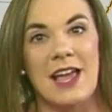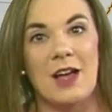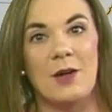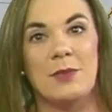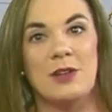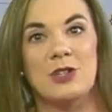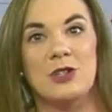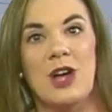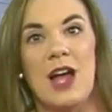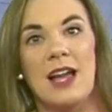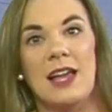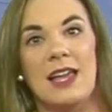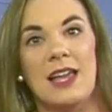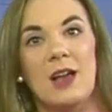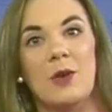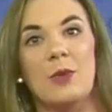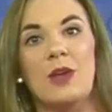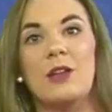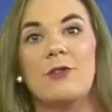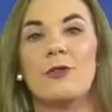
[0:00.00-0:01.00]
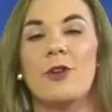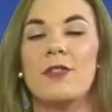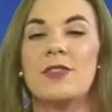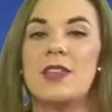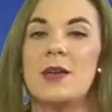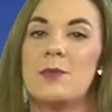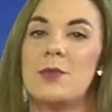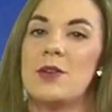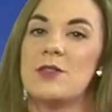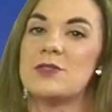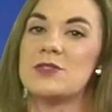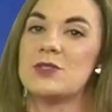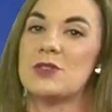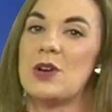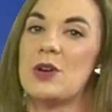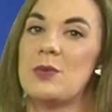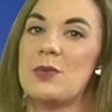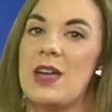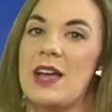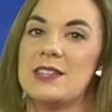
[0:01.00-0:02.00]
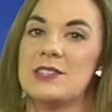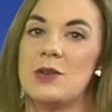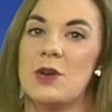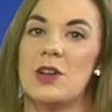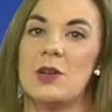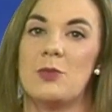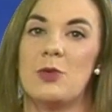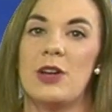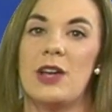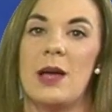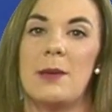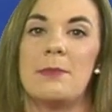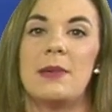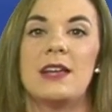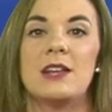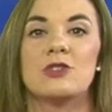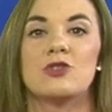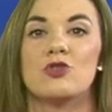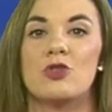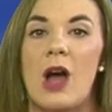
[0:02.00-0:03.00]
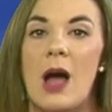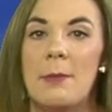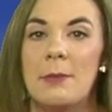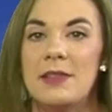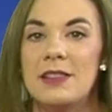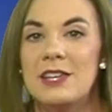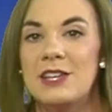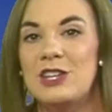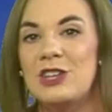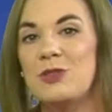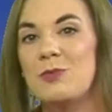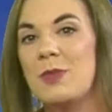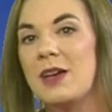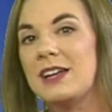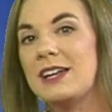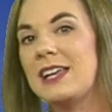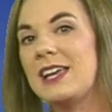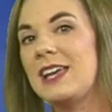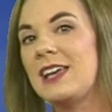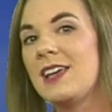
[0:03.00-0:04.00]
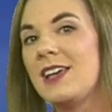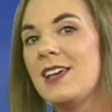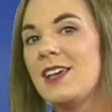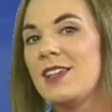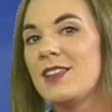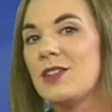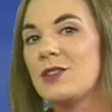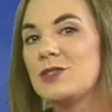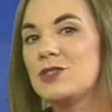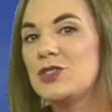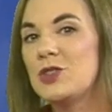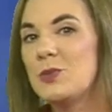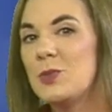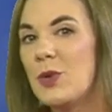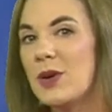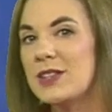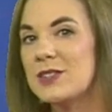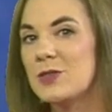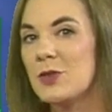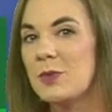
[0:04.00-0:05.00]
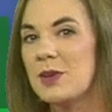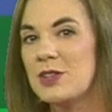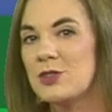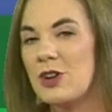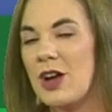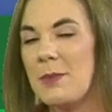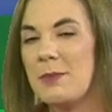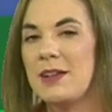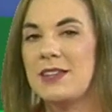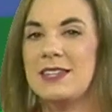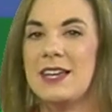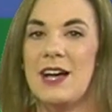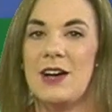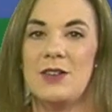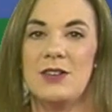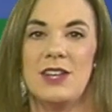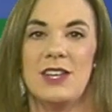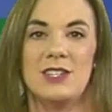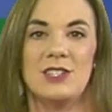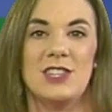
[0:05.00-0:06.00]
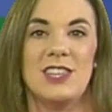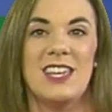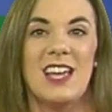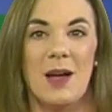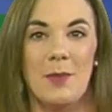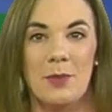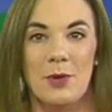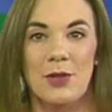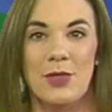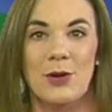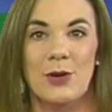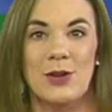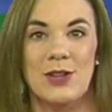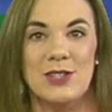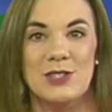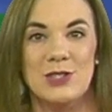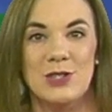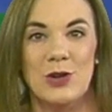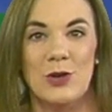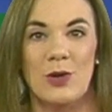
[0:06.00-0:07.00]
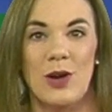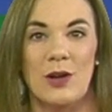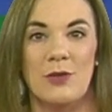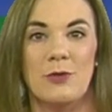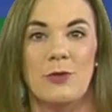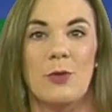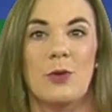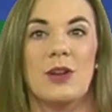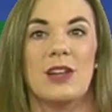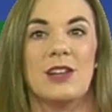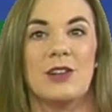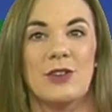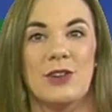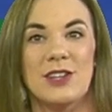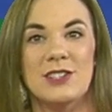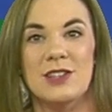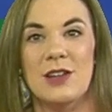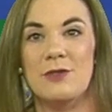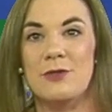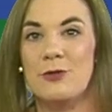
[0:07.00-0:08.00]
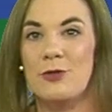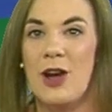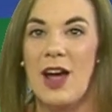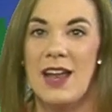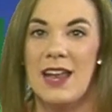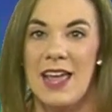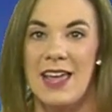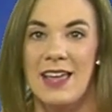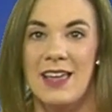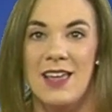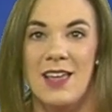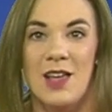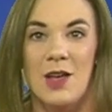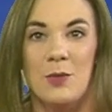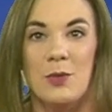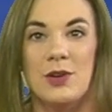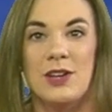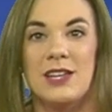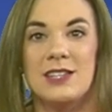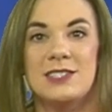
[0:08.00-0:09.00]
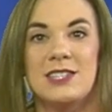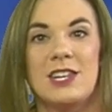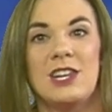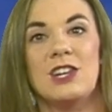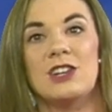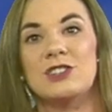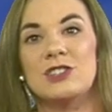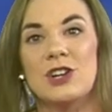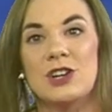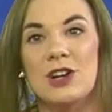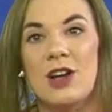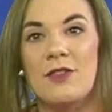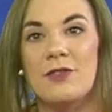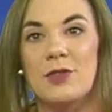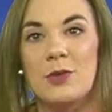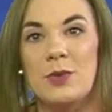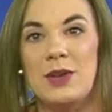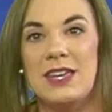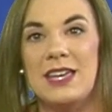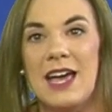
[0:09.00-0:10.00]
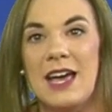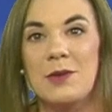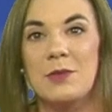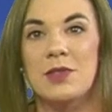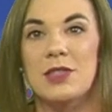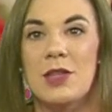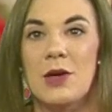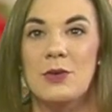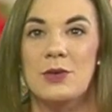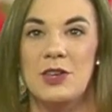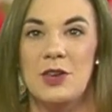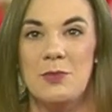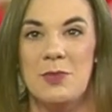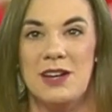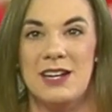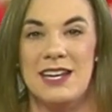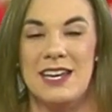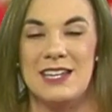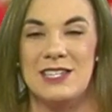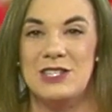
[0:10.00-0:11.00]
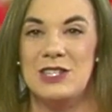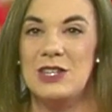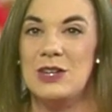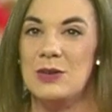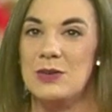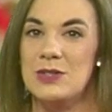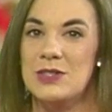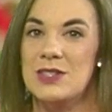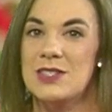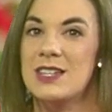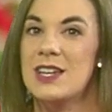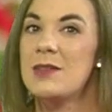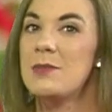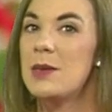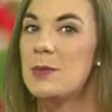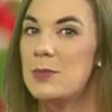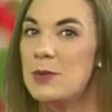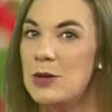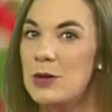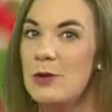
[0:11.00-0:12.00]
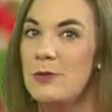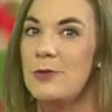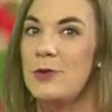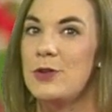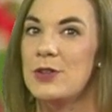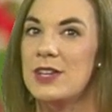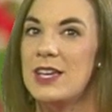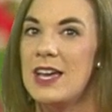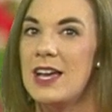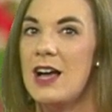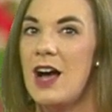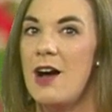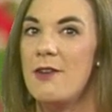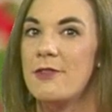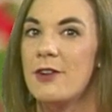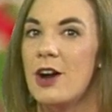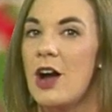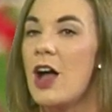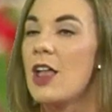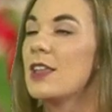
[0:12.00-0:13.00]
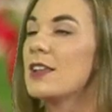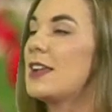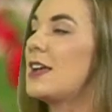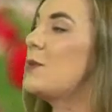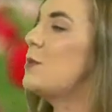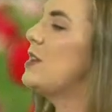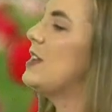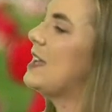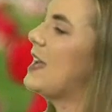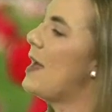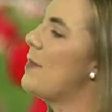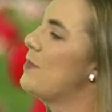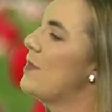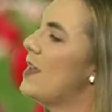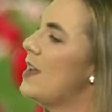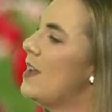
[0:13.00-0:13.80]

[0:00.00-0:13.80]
I'll be tracking a weak front that moves through. That's going to bring a big drop in the humidity. Those dew points will be dropping down into the upper 30s to around 40 degrees on Friday. We'll continue to start off the weekend with low humidity too. So it's going to be beautiful to kick off our holiday weekend.